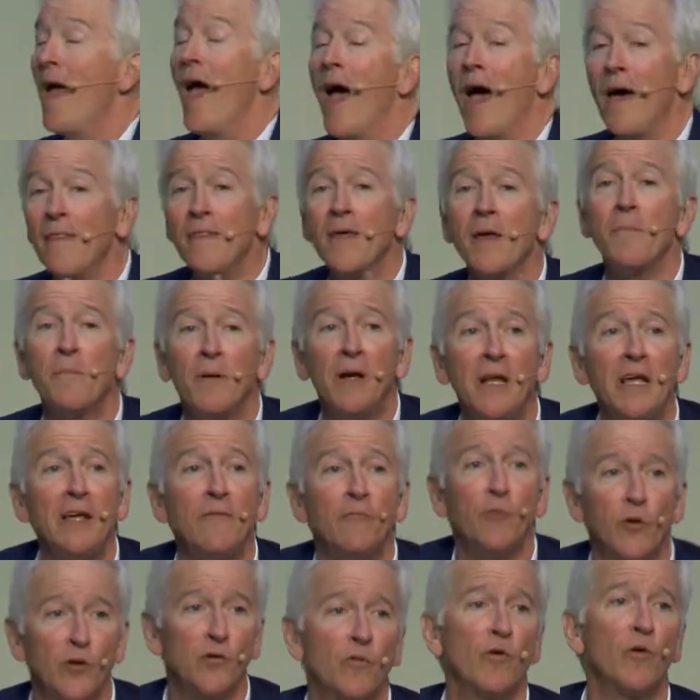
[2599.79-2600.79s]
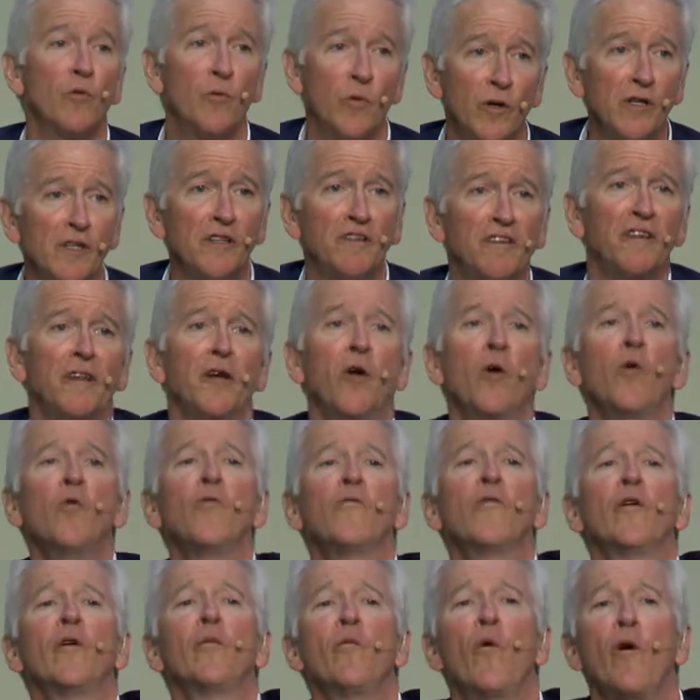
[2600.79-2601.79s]
And they believe Woodrow Wilson
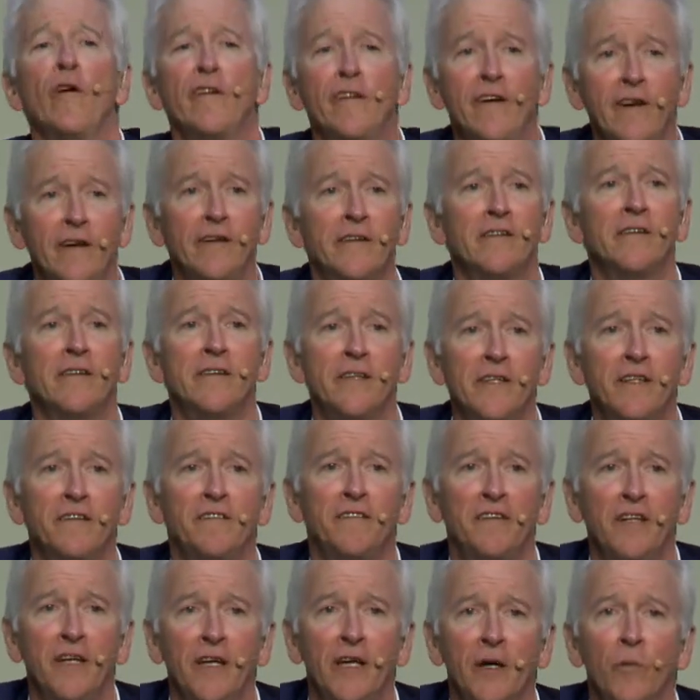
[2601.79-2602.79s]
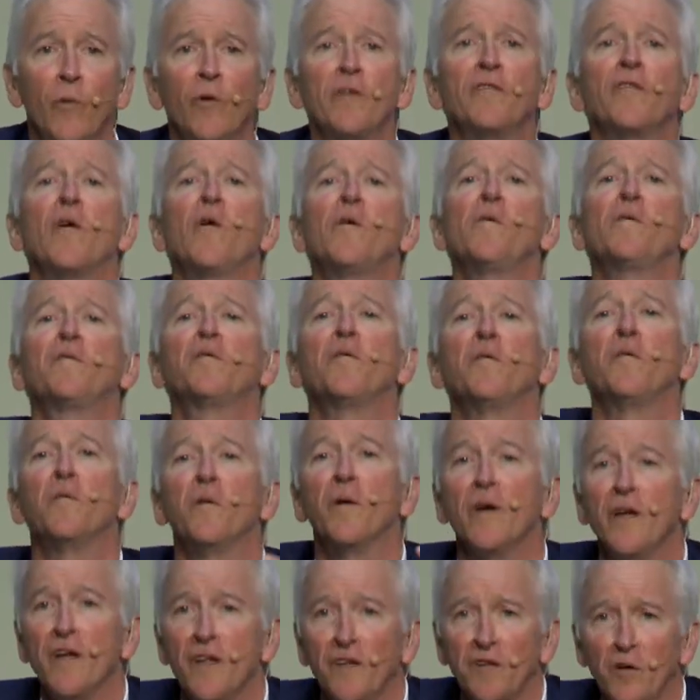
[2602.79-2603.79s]
over in Washington, D.C. was also
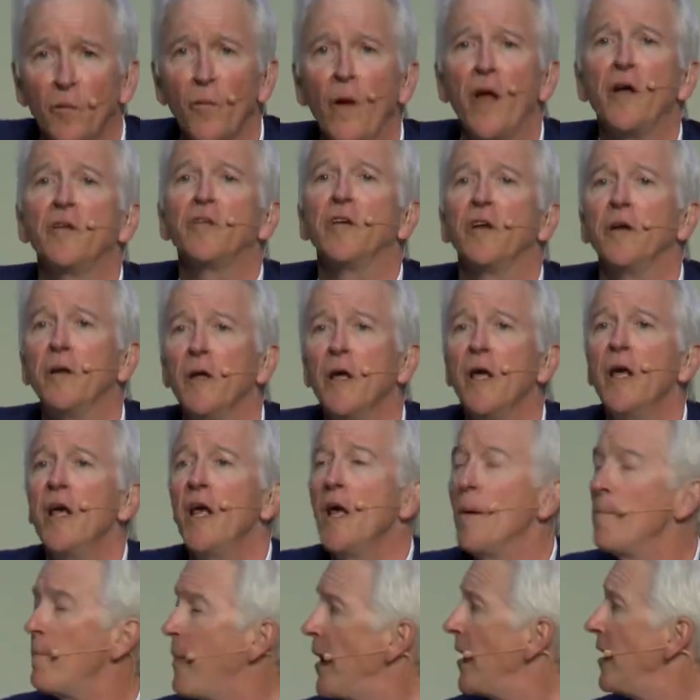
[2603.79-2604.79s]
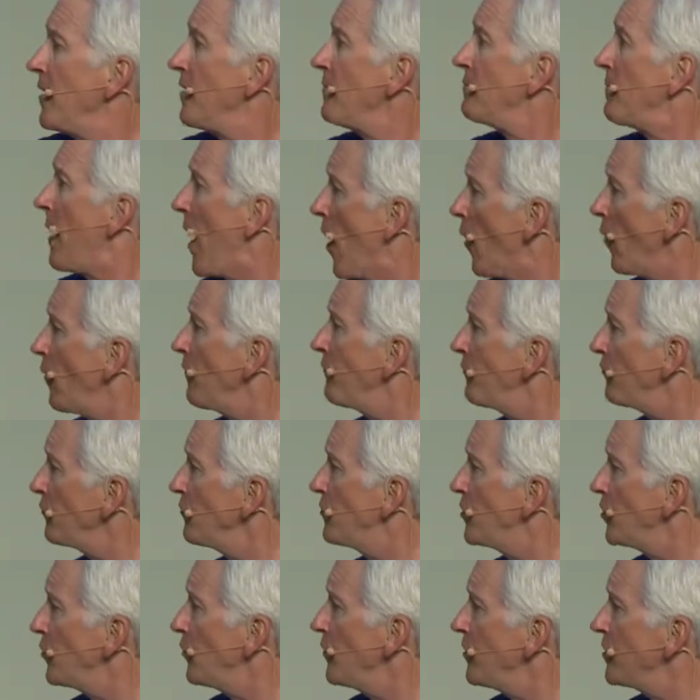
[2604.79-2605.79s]
surrounded by powerful
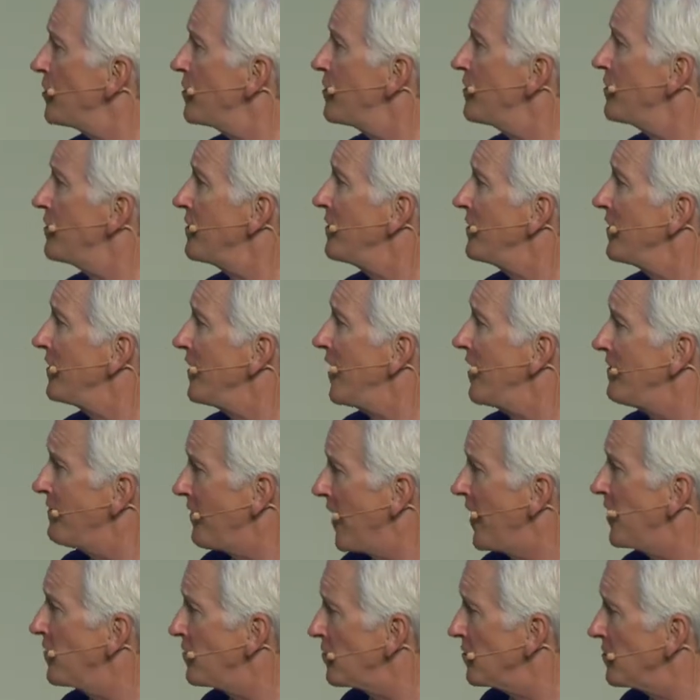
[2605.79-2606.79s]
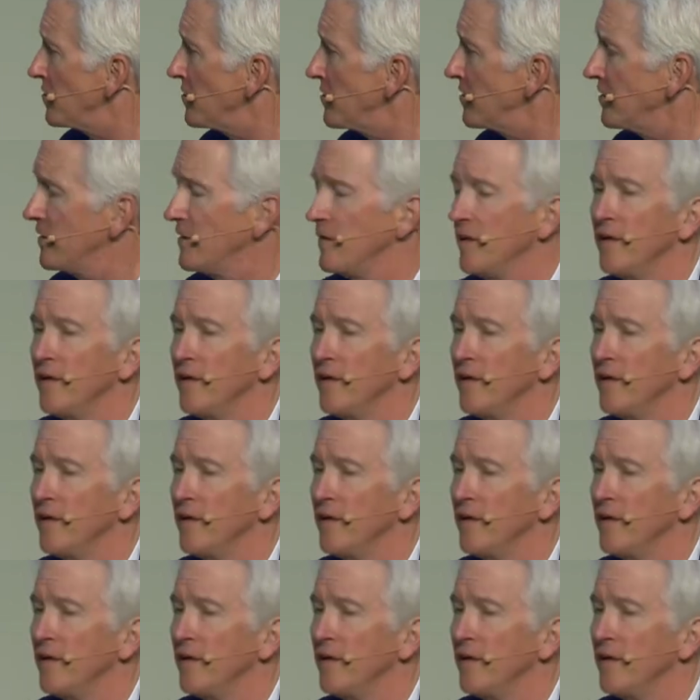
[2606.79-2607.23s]
Jewish advisors.